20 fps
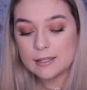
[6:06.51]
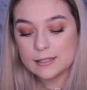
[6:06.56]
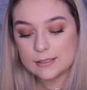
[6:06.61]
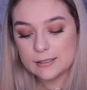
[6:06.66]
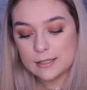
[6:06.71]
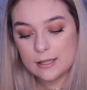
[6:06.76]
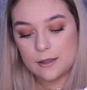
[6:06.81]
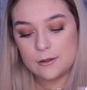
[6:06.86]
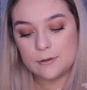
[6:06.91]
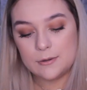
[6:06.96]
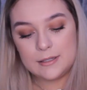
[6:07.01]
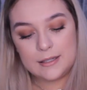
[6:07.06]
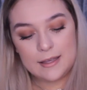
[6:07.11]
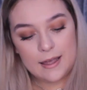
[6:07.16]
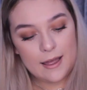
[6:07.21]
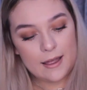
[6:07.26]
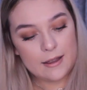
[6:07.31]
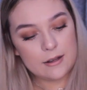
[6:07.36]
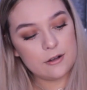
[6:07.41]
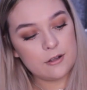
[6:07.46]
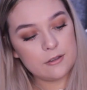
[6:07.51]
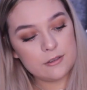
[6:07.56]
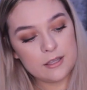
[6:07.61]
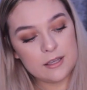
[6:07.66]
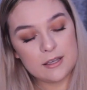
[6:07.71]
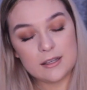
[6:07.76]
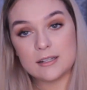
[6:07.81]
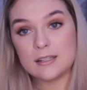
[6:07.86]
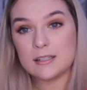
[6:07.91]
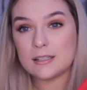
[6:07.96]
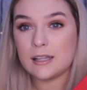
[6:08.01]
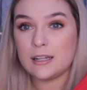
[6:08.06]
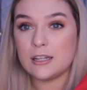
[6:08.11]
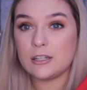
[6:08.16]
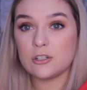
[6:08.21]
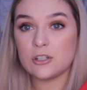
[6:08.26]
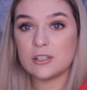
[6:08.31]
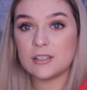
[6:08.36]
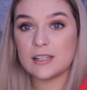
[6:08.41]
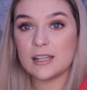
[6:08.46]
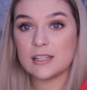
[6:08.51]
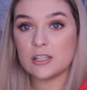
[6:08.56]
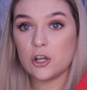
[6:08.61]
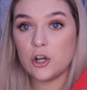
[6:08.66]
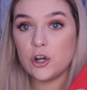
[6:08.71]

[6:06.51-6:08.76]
So yeah I got this and it just says